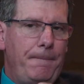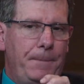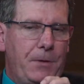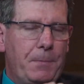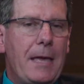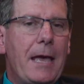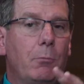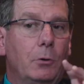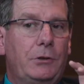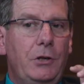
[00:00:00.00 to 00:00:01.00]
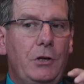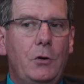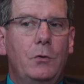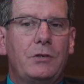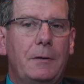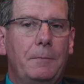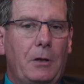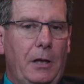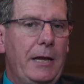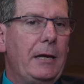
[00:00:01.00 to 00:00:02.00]
to be able to use them
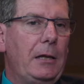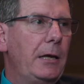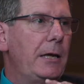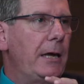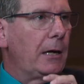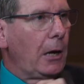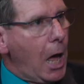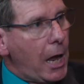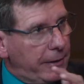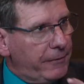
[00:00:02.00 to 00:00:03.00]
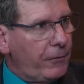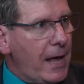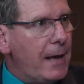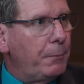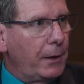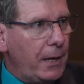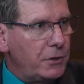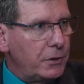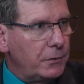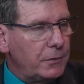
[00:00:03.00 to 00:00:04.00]
clinically in a lot of different
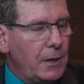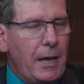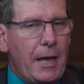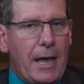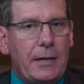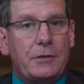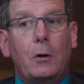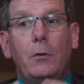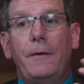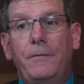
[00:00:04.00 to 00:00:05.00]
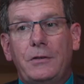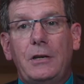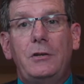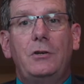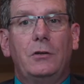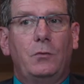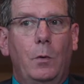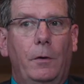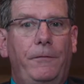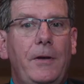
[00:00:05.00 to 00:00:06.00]
applications. and so that physicians
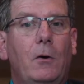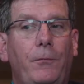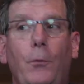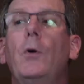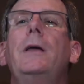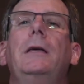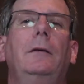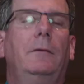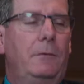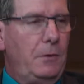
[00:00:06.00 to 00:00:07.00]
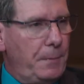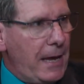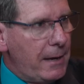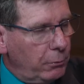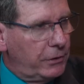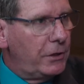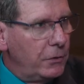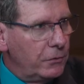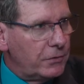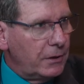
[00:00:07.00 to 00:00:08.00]
will feel free to be able to
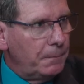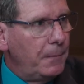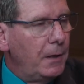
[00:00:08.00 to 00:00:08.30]
use them